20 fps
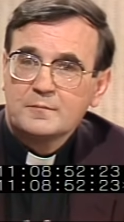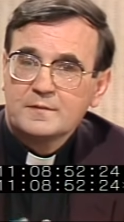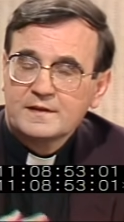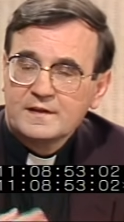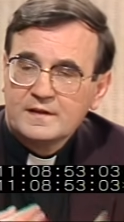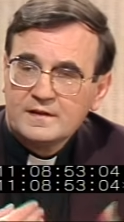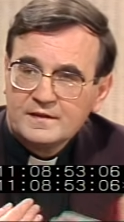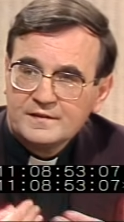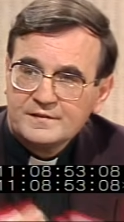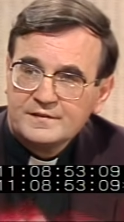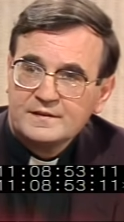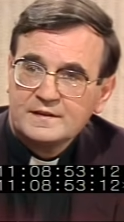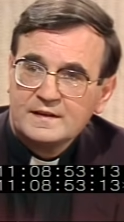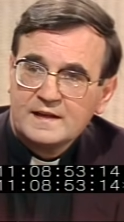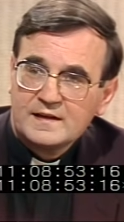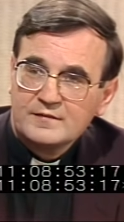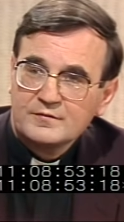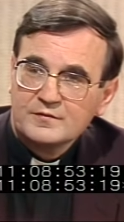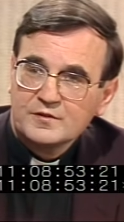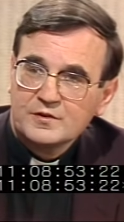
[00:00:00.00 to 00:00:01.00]
because they
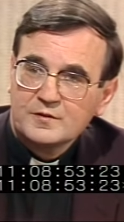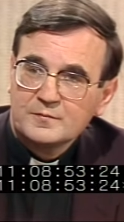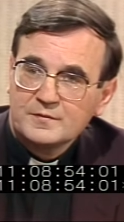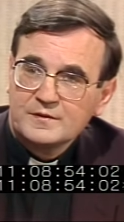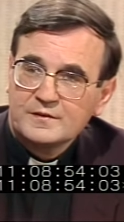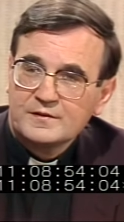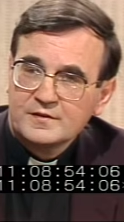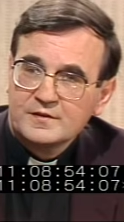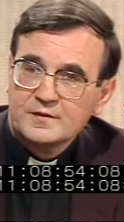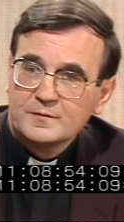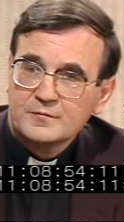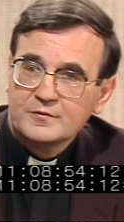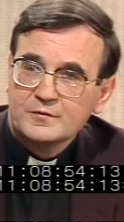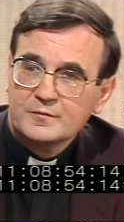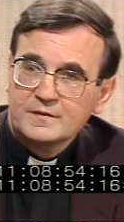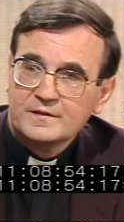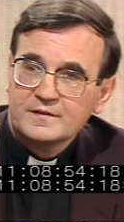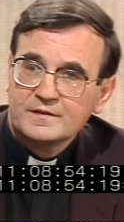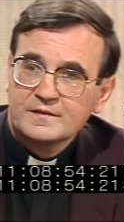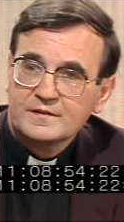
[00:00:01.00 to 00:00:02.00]
haven't come to terms
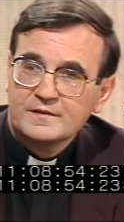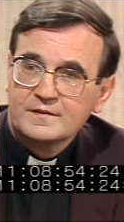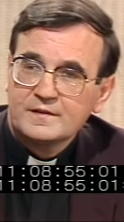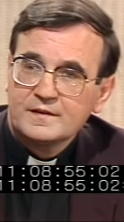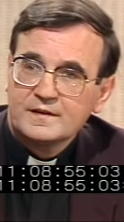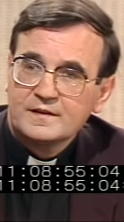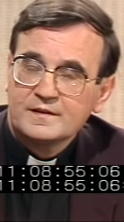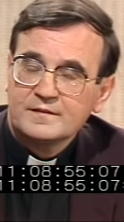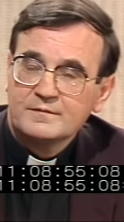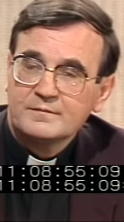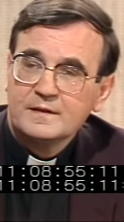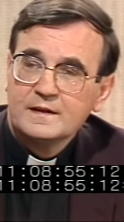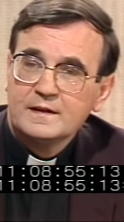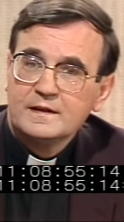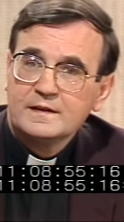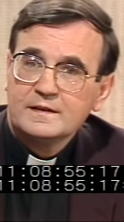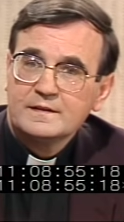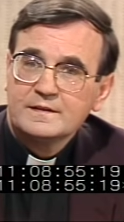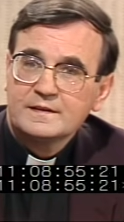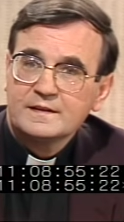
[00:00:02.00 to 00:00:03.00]
with it,
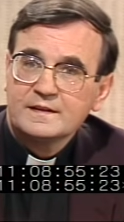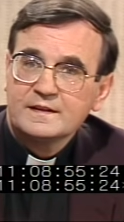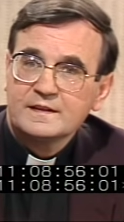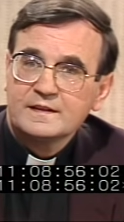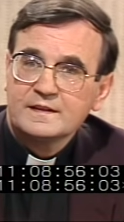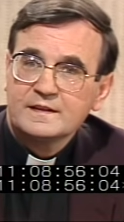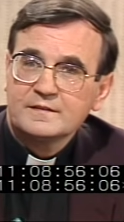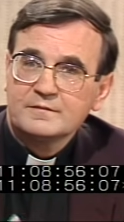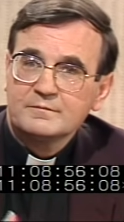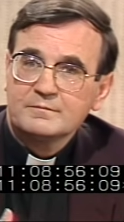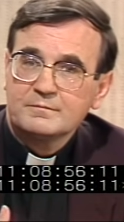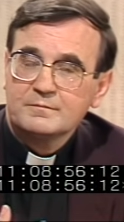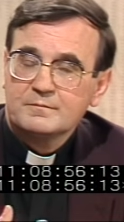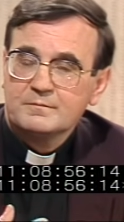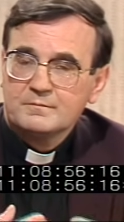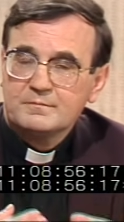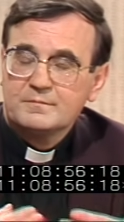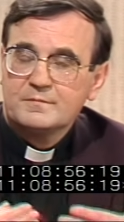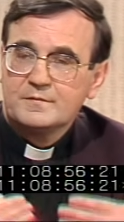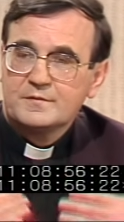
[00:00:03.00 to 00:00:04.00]
they
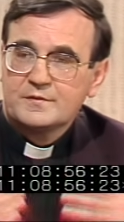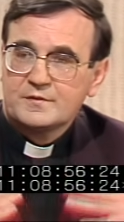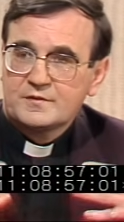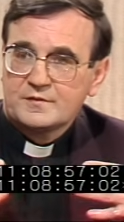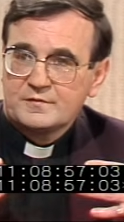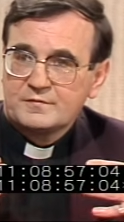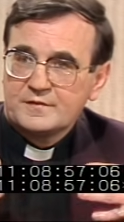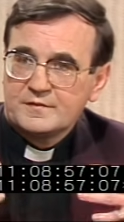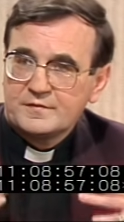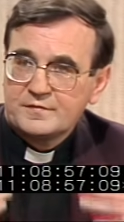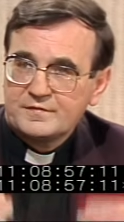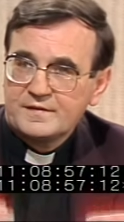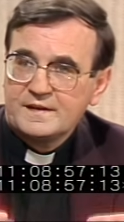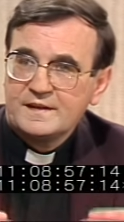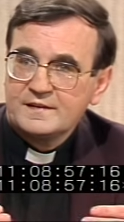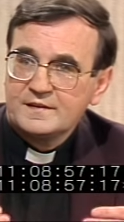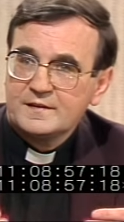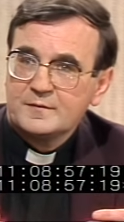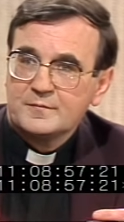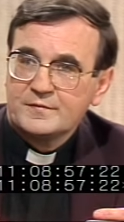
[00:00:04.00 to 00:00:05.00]
sort of
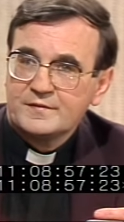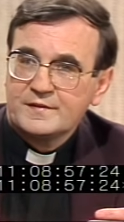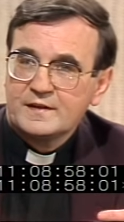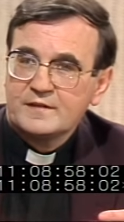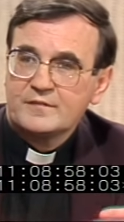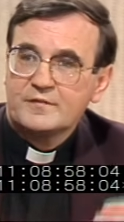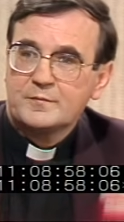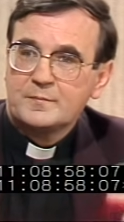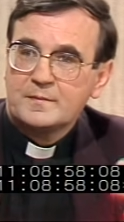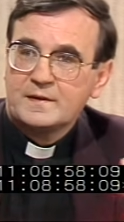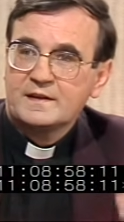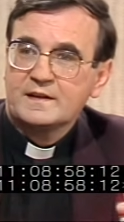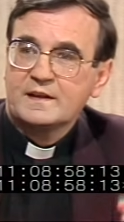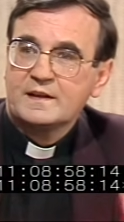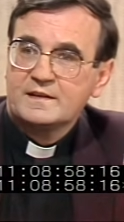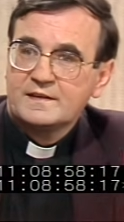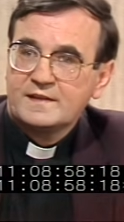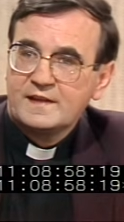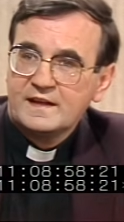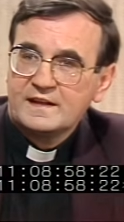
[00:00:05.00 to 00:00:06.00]
defend themselves by
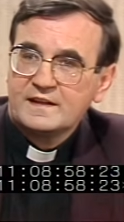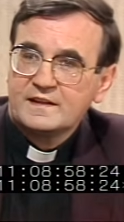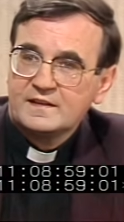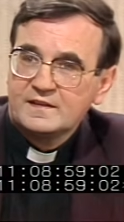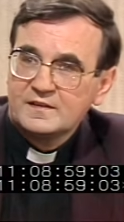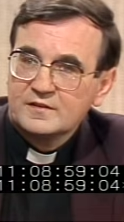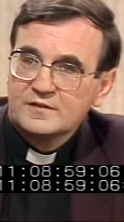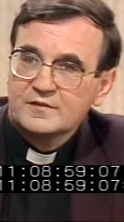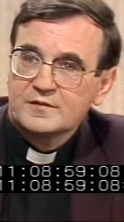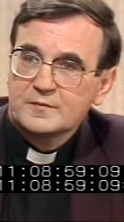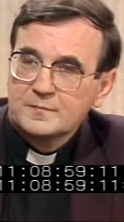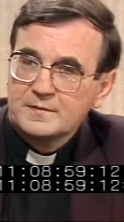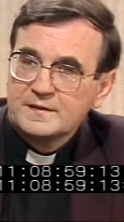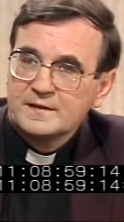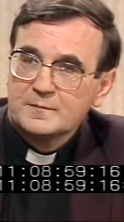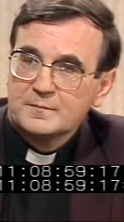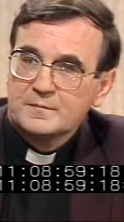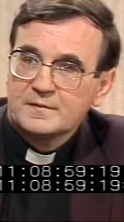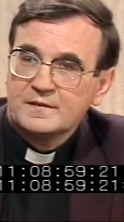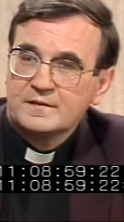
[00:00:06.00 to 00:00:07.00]
attacking other
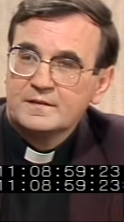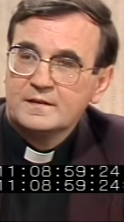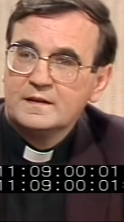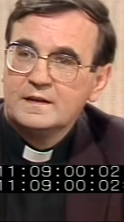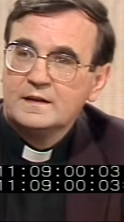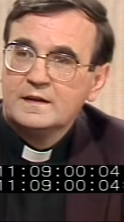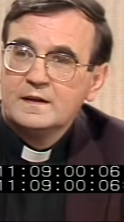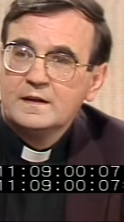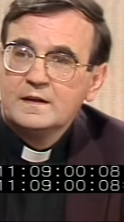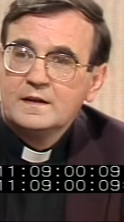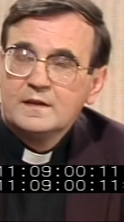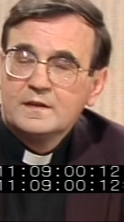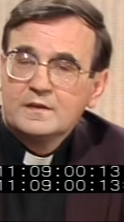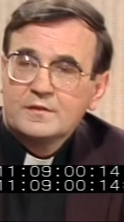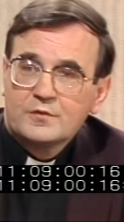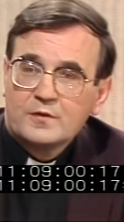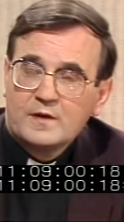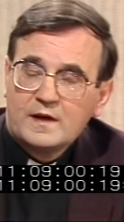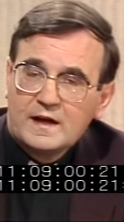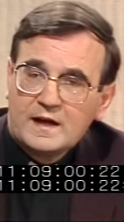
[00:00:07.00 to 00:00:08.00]
people.
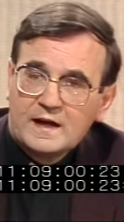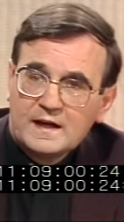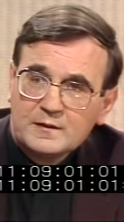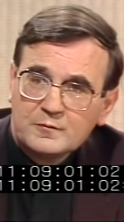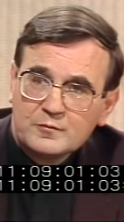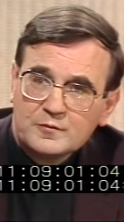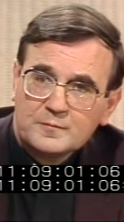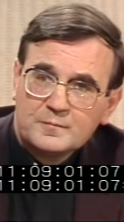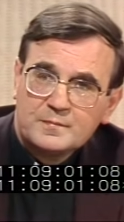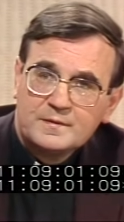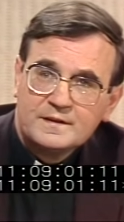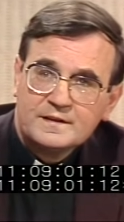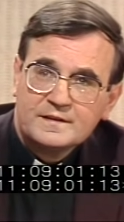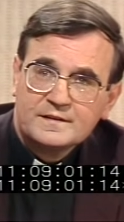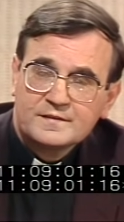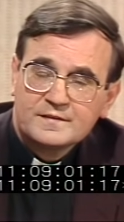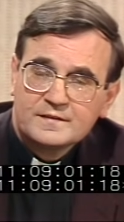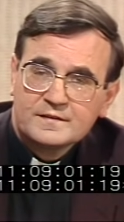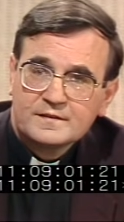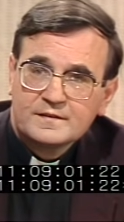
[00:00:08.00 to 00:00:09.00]
So I would
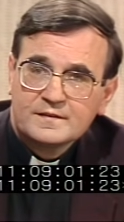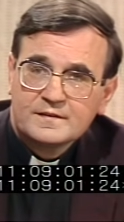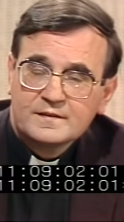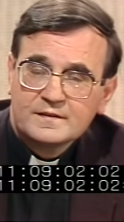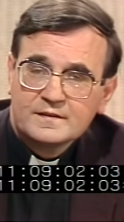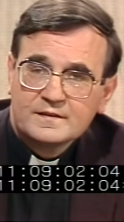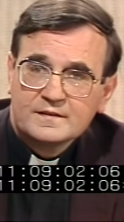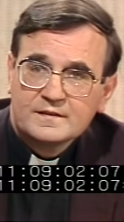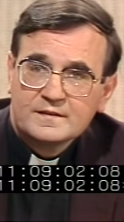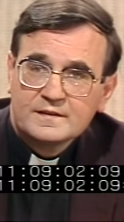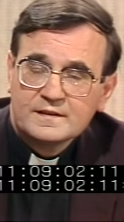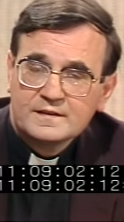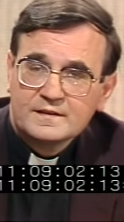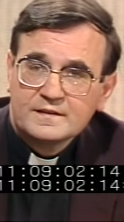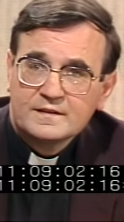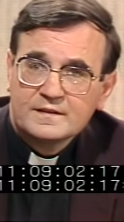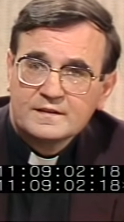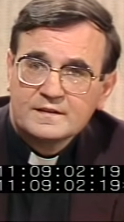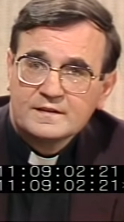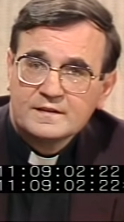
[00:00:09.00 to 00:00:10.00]
place it
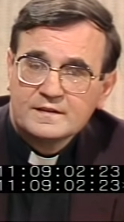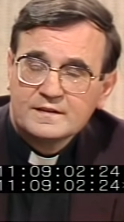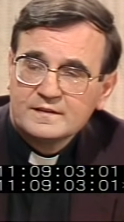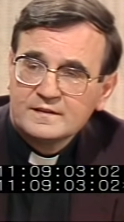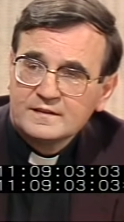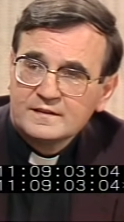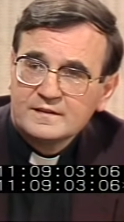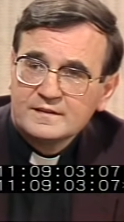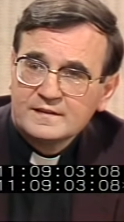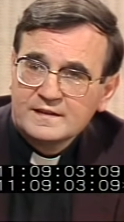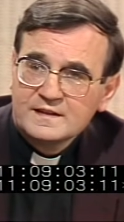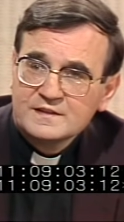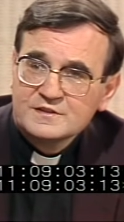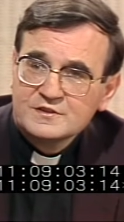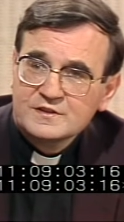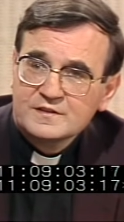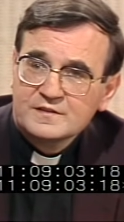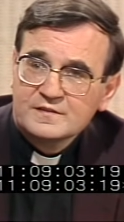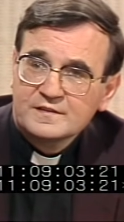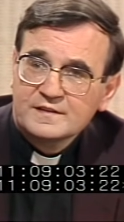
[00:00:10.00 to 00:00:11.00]
in that
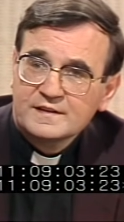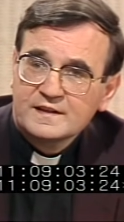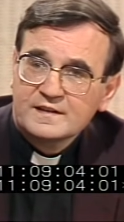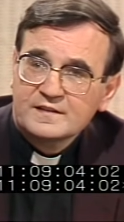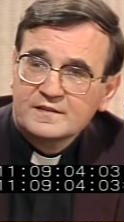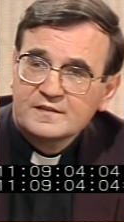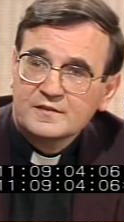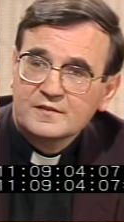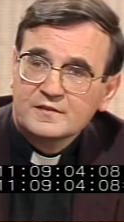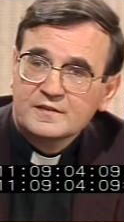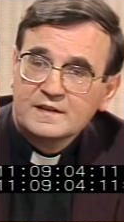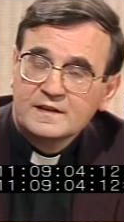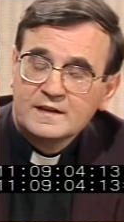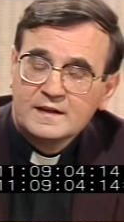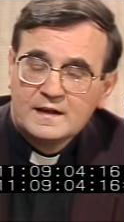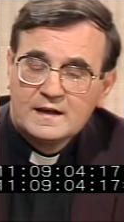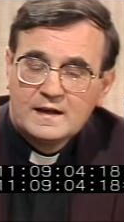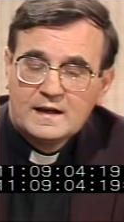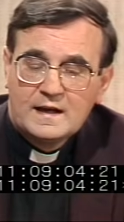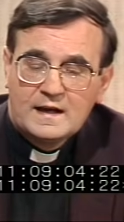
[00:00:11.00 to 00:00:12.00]
general category.